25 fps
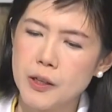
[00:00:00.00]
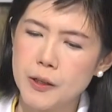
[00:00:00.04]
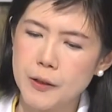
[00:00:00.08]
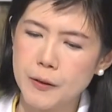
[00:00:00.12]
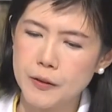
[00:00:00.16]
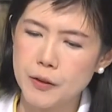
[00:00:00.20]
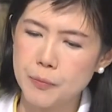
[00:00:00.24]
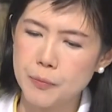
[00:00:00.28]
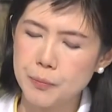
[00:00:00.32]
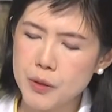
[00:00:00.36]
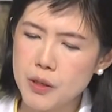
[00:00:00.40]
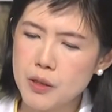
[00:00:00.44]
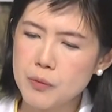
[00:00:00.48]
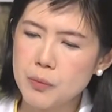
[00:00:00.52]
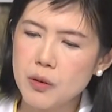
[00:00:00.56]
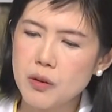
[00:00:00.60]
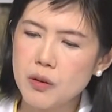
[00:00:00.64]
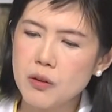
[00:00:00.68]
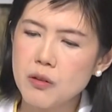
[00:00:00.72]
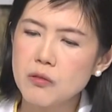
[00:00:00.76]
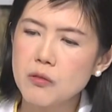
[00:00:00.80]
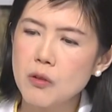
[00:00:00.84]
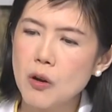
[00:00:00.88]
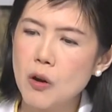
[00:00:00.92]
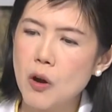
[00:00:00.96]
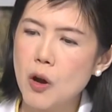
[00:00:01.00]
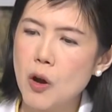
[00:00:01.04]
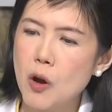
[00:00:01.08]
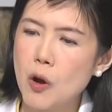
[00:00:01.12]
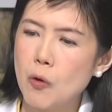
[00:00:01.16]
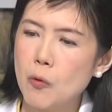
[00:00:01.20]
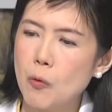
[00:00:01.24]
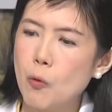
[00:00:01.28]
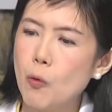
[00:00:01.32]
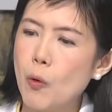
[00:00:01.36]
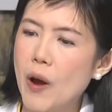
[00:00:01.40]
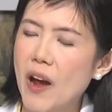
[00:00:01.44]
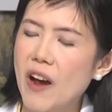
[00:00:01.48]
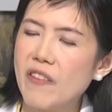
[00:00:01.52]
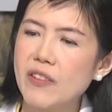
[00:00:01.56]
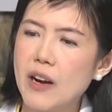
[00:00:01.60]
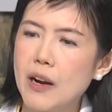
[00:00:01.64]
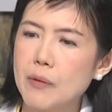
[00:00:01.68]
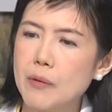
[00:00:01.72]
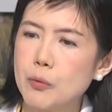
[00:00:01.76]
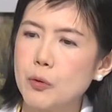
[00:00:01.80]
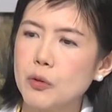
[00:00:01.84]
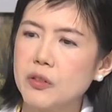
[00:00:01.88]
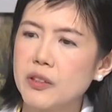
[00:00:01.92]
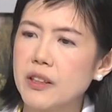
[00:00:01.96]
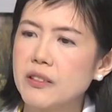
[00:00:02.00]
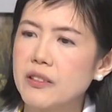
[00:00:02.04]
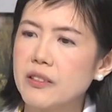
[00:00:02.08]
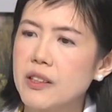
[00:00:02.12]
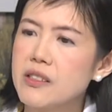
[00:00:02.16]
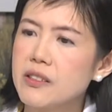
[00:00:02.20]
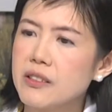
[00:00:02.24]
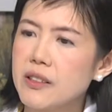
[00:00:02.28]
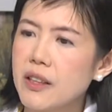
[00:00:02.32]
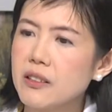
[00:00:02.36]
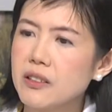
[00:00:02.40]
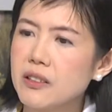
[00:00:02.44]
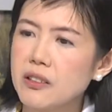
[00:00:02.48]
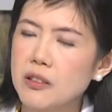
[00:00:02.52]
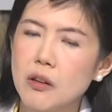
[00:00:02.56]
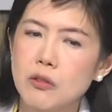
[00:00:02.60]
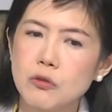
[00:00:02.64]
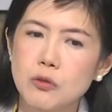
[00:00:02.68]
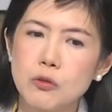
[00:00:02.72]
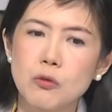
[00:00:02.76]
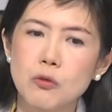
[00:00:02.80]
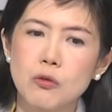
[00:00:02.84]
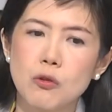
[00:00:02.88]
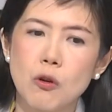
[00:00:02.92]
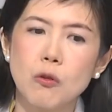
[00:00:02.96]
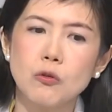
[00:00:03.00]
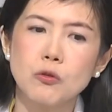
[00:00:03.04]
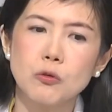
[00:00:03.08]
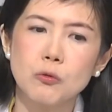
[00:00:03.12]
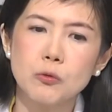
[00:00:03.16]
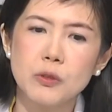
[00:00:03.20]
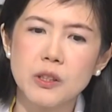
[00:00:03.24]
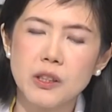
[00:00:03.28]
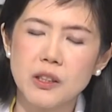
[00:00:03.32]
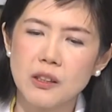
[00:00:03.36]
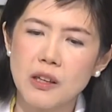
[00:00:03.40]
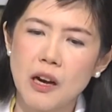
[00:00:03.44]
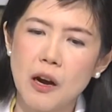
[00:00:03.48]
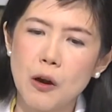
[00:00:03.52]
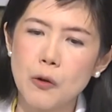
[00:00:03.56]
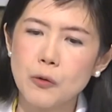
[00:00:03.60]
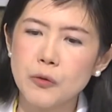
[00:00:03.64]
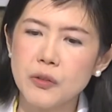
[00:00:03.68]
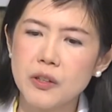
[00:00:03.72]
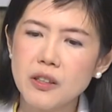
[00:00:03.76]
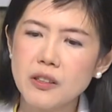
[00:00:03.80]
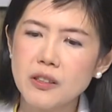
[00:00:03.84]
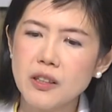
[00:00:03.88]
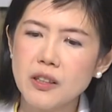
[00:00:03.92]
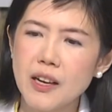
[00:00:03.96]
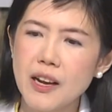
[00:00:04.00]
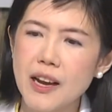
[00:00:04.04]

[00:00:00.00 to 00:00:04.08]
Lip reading: the people who have unprotected sex to go to the counter